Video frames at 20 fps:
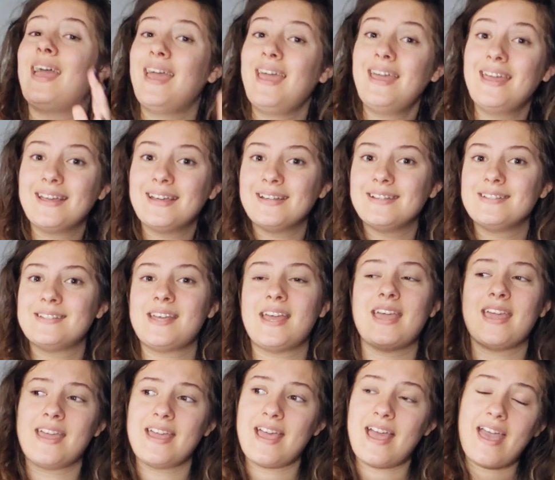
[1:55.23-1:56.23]
and
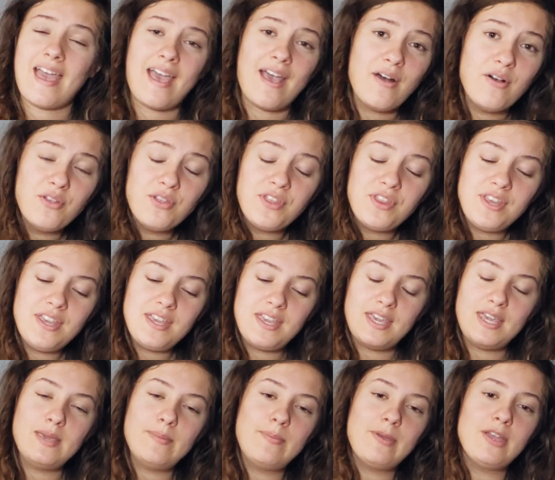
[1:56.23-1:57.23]
a healthy
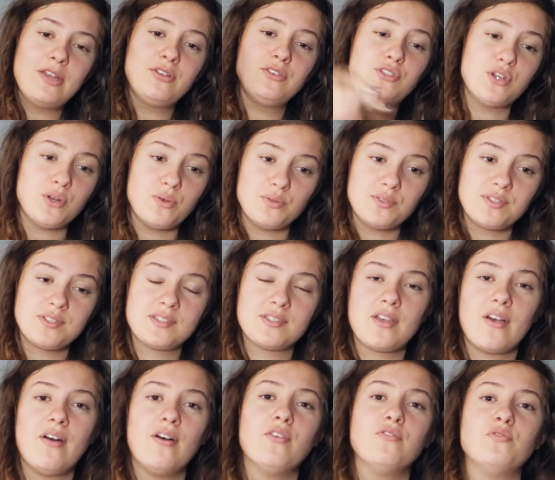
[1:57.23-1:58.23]
heaping dose
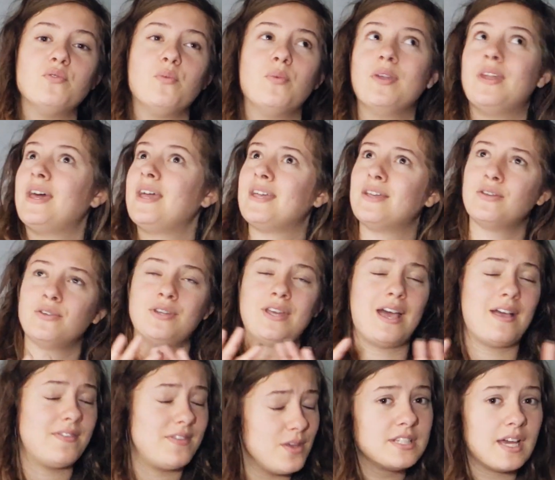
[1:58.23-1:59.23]
of what I could
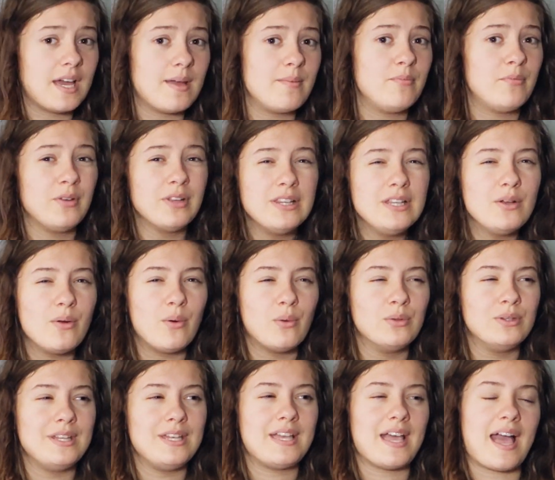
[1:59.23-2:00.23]
at the time really
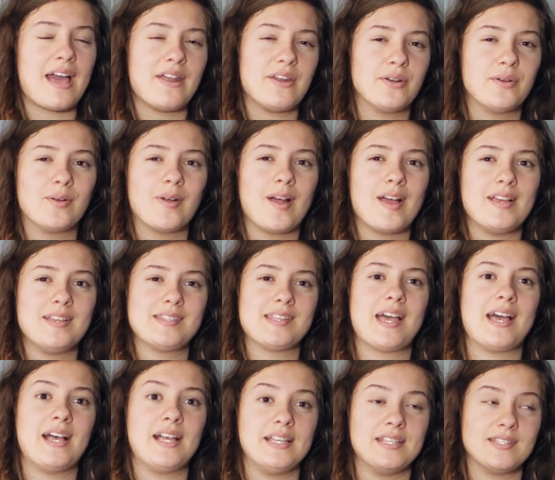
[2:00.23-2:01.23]
only categorize
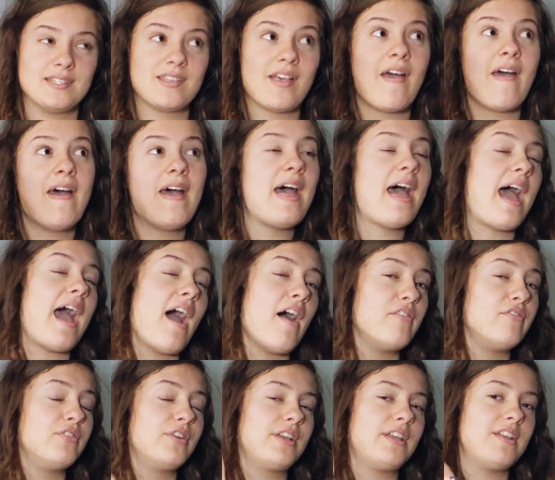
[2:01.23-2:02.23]
as
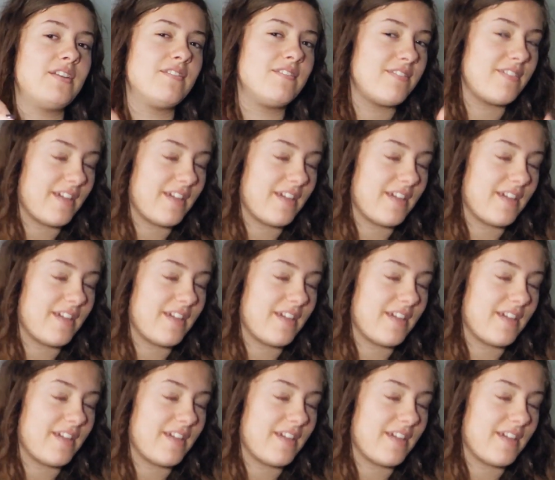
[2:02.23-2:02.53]
African